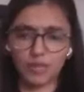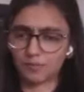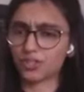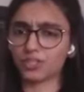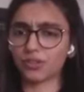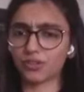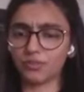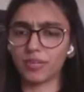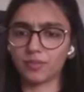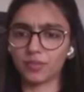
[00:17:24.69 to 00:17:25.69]
I'm sure
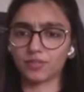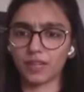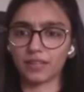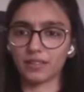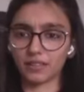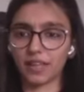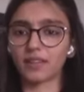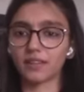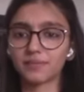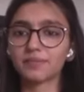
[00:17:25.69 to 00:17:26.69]
you'll be able to find it there.
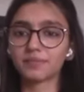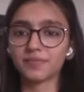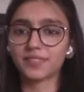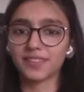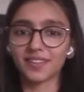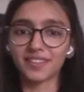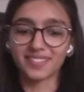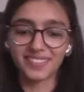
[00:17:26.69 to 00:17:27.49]
Yeah.